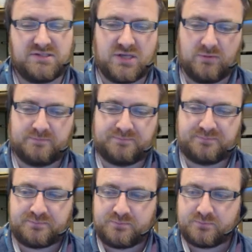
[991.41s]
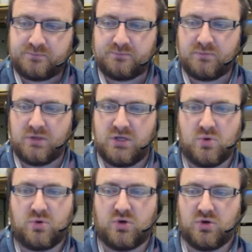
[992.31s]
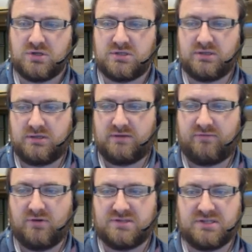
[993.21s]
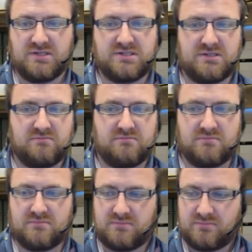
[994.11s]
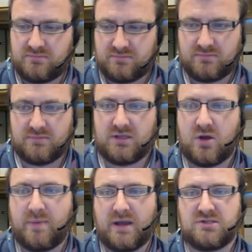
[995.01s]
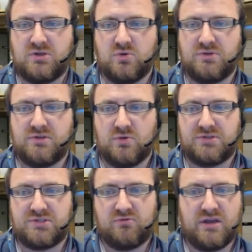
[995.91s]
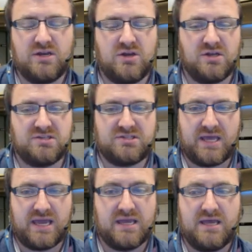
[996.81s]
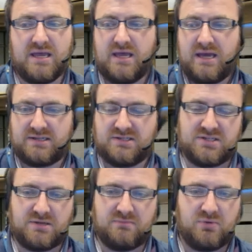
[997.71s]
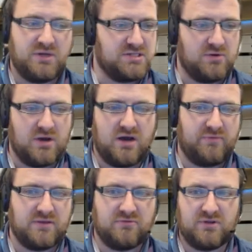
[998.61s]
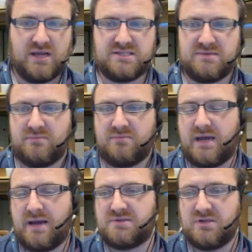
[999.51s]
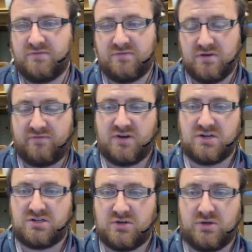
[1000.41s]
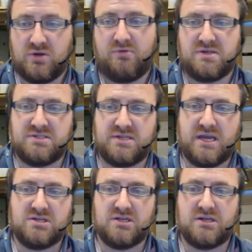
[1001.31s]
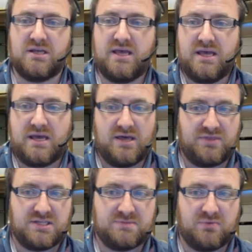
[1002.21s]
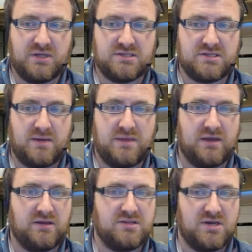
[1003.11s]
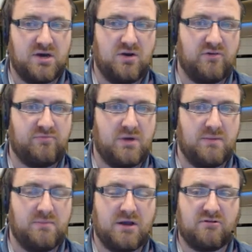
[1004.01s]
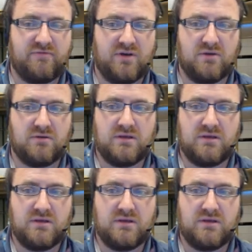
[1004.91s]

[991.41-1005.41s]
So you could, for instance, go back to your screen. You could say at a certain point, so halfway through the lesson, perhaps you've finished doing your presentation. At this point, I'm then going to turn off my microphone.